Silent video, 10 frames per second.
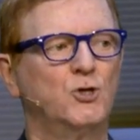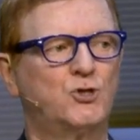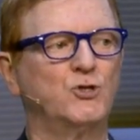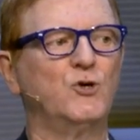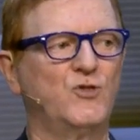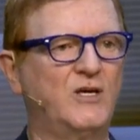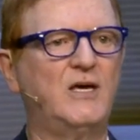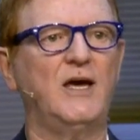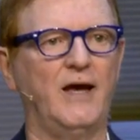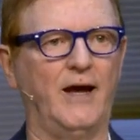to the
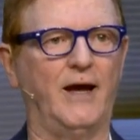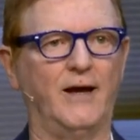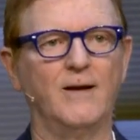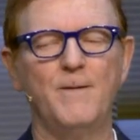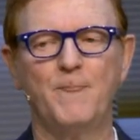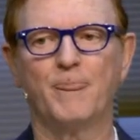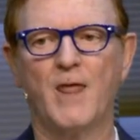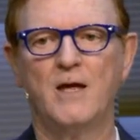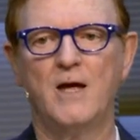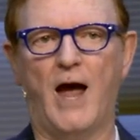king
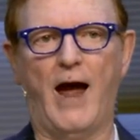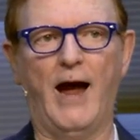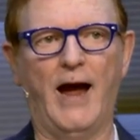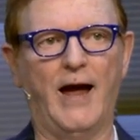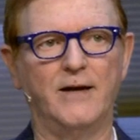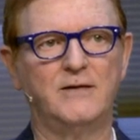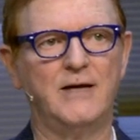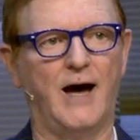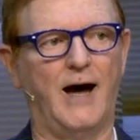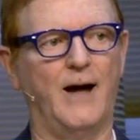and.
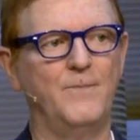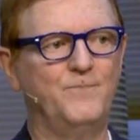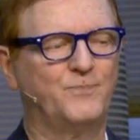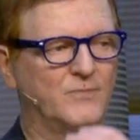Um,